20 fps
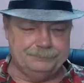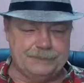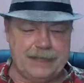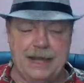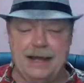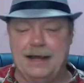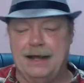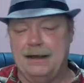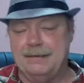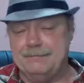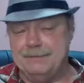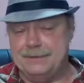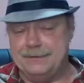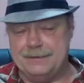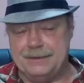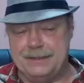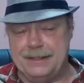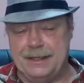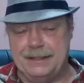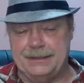
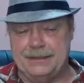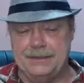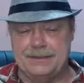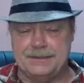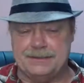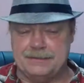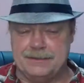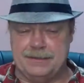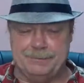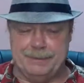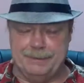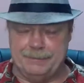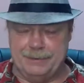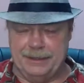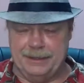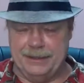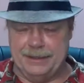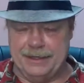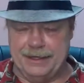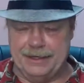obviously not this trip and
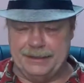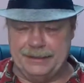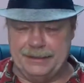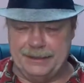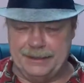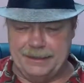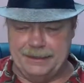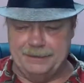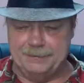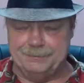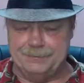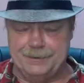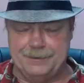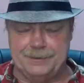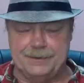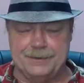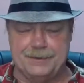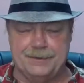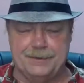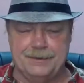probably not in the near
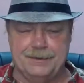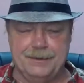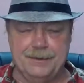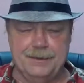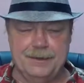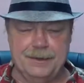future.